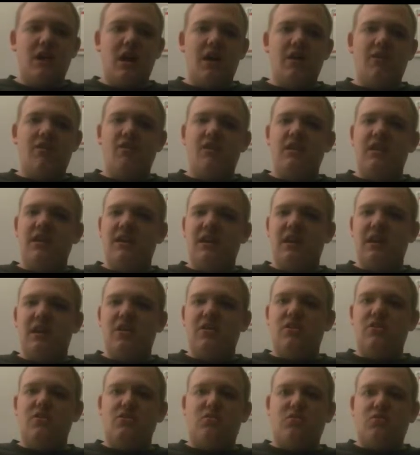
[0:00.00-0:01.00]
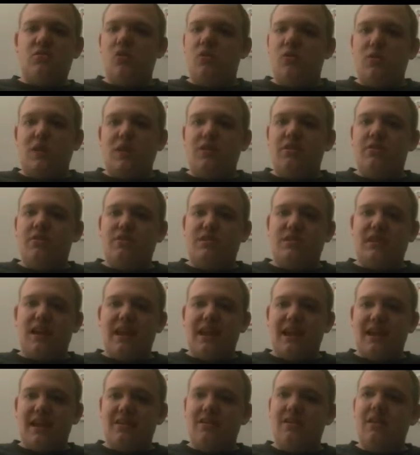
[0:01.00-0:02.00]
don't
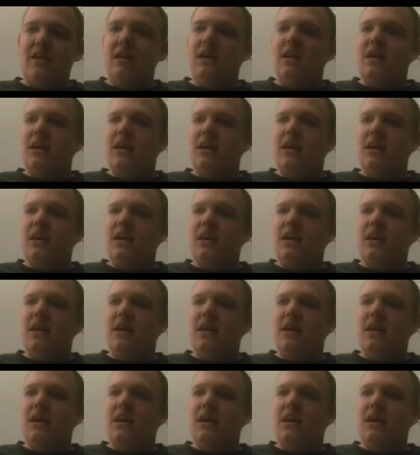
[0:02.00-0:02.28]
understand.